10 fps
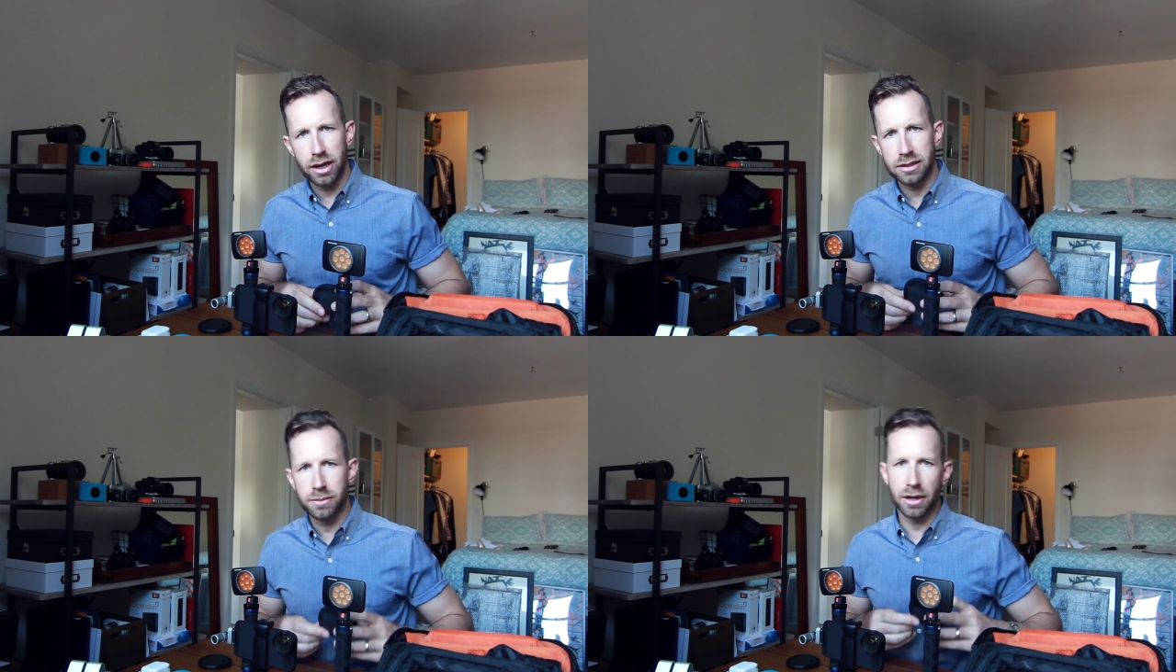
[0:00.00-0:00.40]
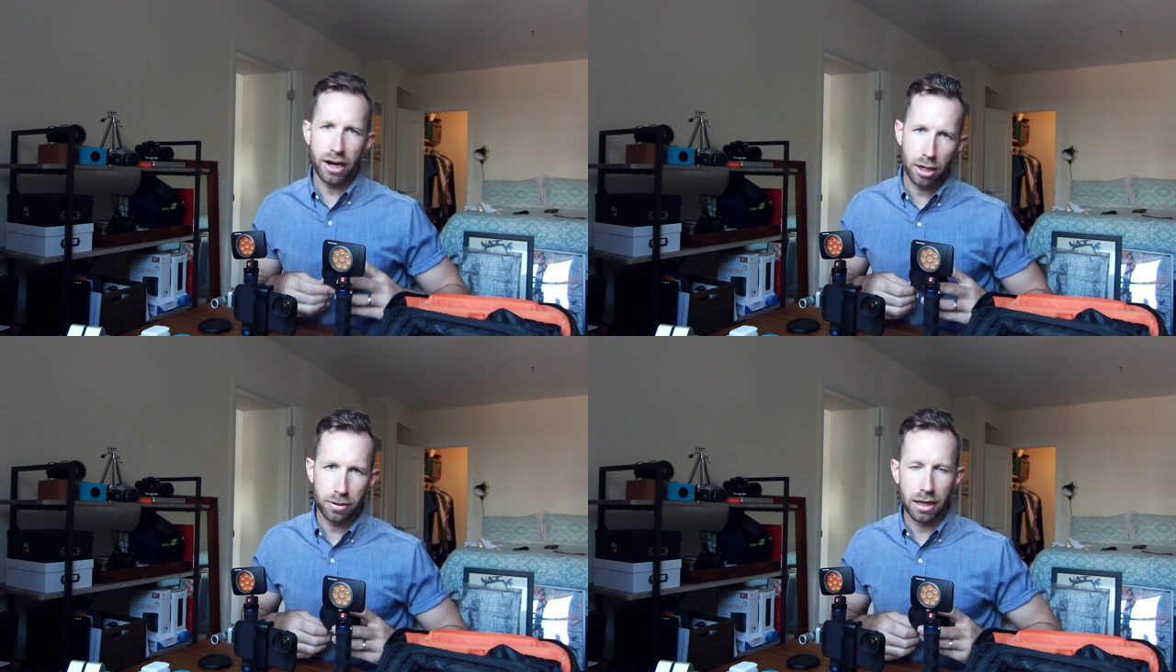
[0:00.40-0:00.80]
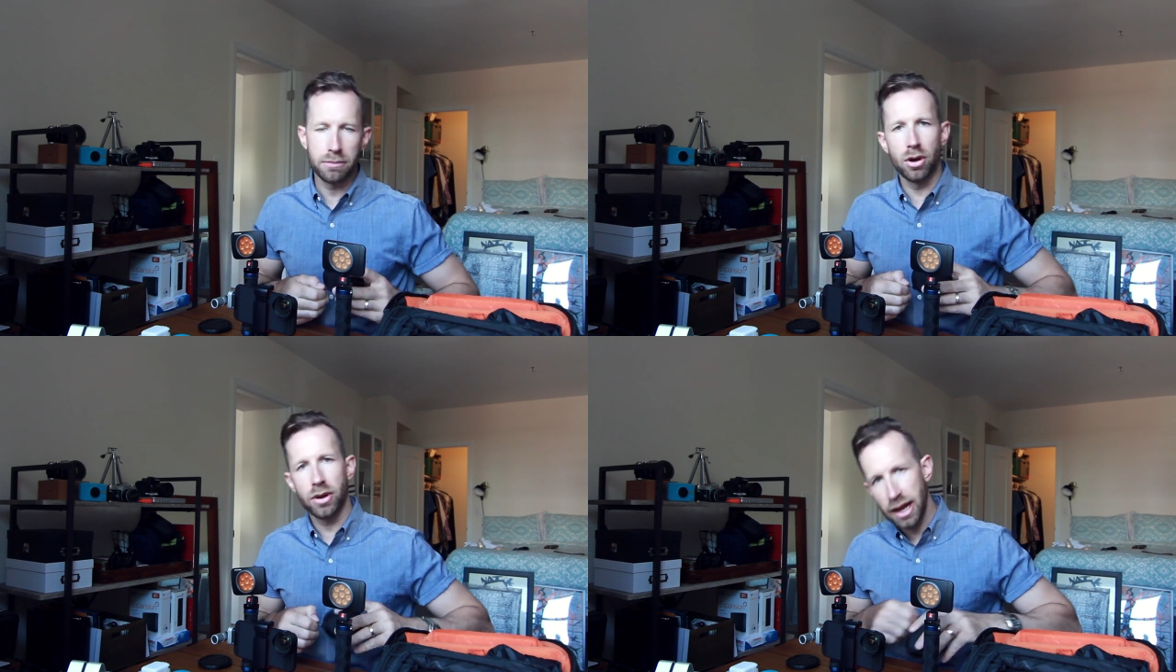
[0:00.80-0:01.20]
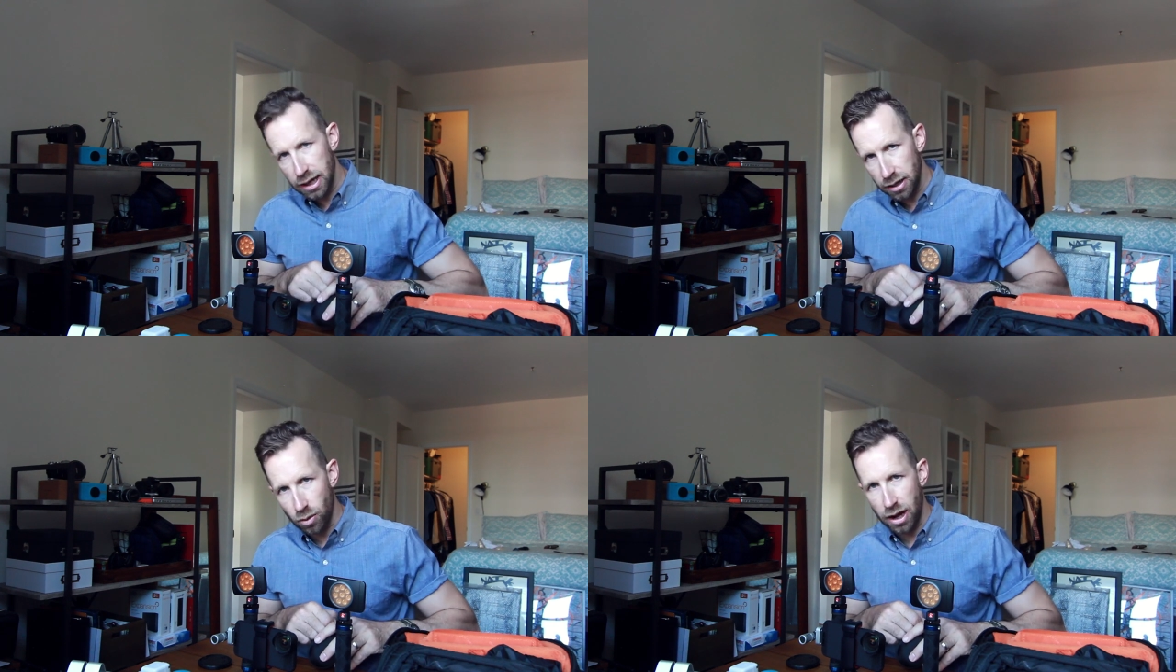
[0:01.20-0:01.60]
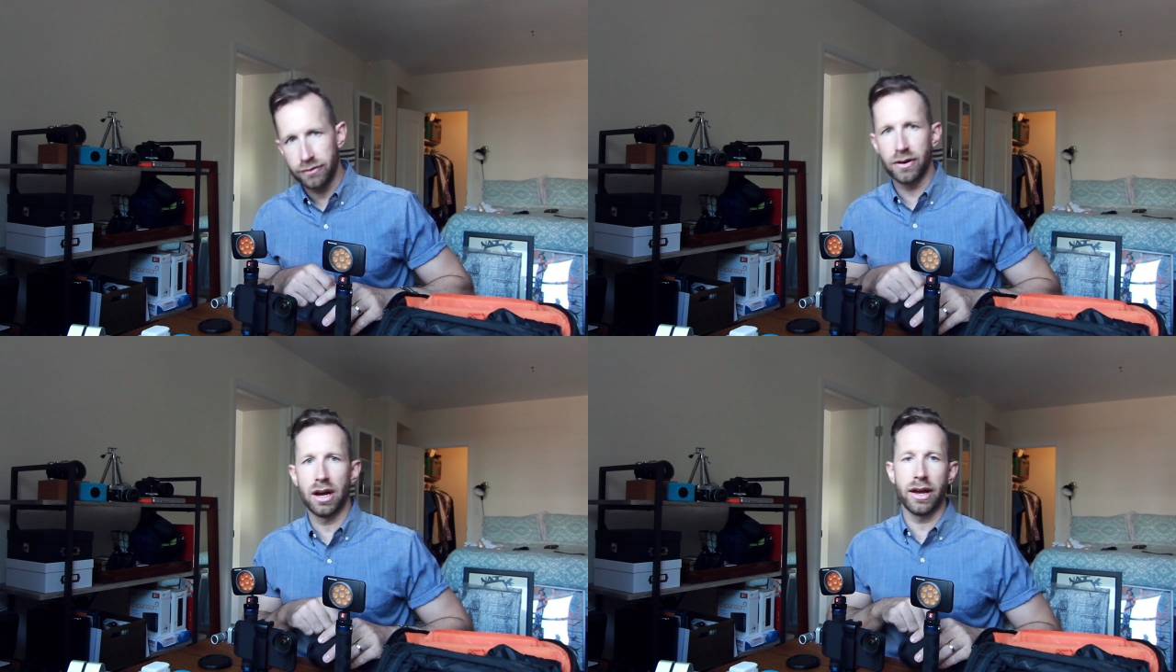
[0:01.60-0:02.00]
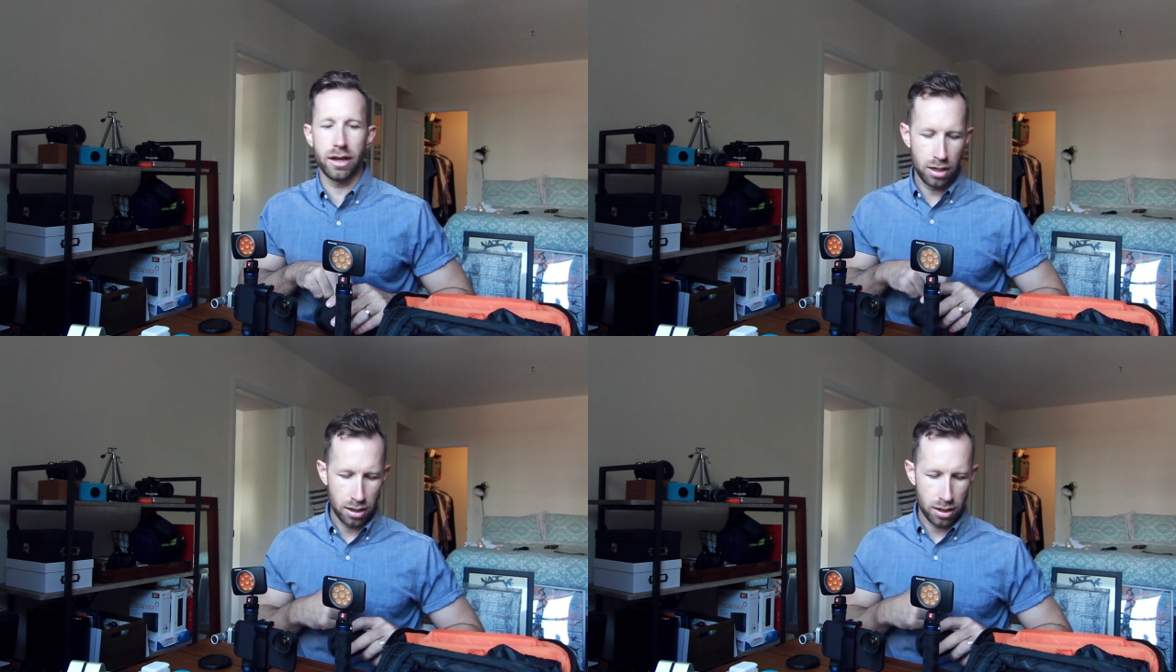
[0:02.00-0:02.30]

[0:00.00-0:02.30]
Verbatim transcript: it needs to be on airplane mode and in Wi-Fi